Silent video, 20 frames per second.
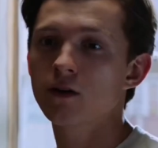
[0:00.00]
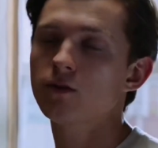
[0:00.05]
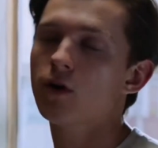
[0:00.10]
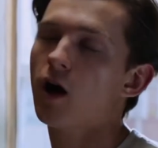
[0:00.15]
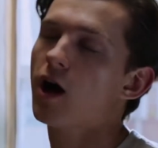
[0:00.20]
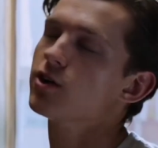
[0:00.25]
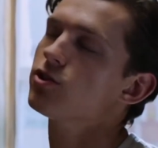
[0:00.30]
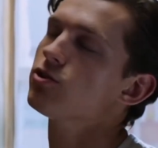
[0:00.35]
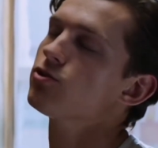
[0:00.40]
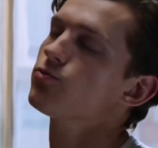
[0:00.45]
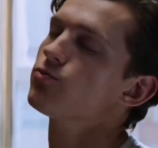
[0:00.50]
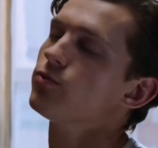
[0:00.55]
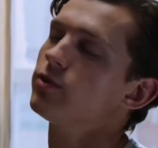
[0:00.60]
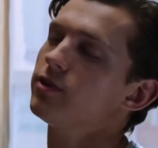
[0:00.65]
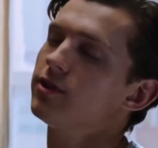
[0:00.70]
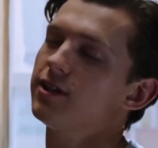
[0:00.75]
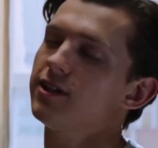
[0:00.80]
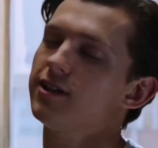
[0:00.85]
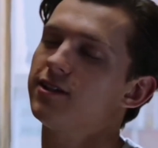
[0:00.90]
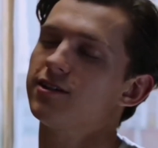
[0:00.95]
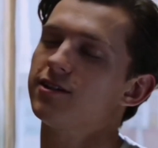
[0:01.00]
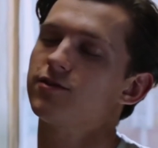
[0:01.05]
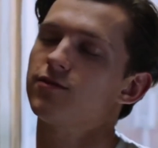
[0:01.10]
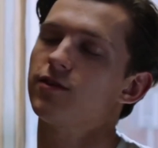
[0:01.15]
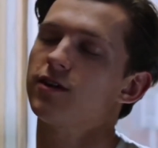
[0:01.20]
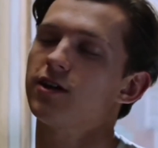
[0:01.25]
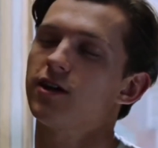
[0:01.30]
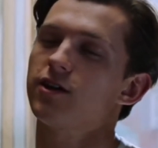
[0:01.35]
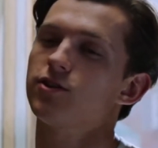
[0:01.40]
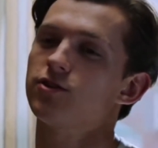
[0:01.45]
told Peter this was his
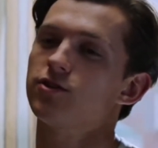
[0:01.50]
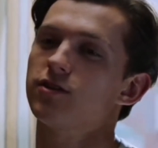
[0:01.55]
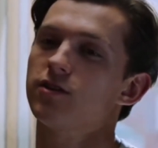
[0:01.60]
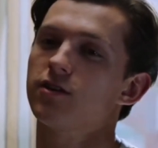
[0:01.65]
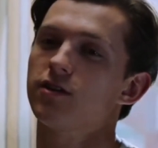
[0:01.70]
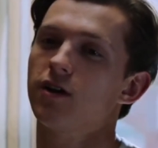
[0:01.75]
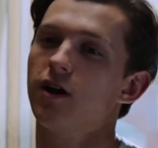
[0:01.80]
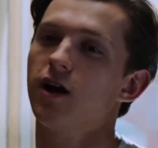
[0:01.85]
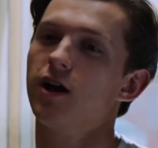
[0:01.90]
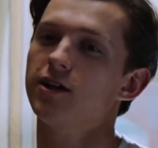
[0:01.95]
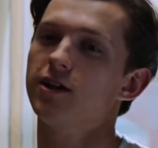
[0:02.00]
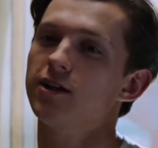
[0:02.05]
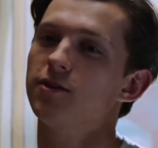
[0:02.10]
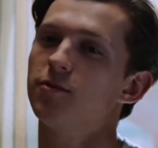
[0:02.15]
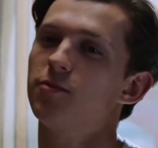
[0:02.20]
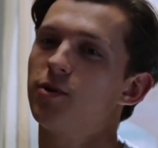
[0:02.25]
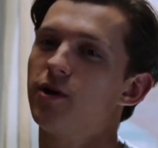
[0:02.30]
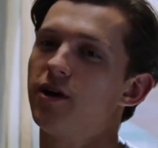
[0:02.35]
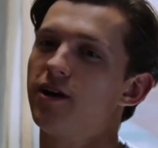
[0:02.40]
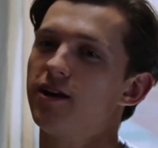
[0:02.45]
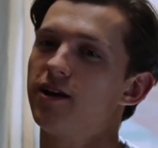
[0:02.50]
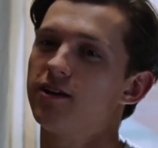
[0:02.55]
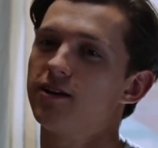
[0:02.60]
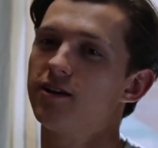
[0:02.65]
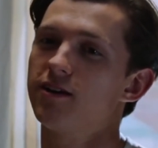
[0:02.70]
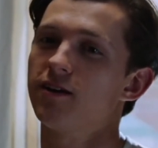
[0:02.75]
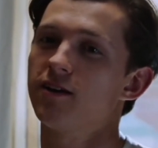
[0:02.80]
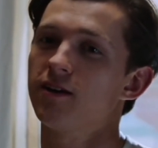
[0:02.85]
last chance. If he didn't pay by